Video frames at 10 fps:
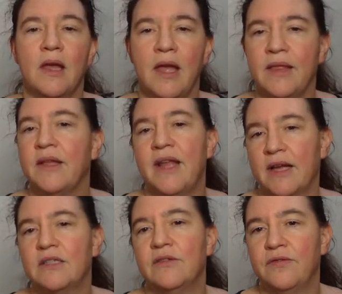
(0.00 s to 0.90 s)
and the
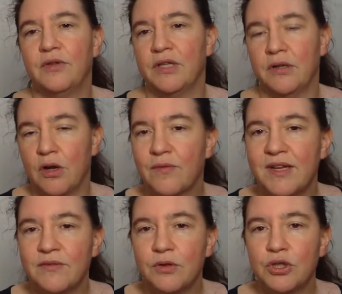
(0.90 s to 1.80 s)
negative for the clockwise
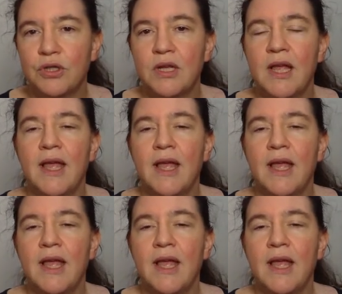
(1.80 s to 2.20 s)
version.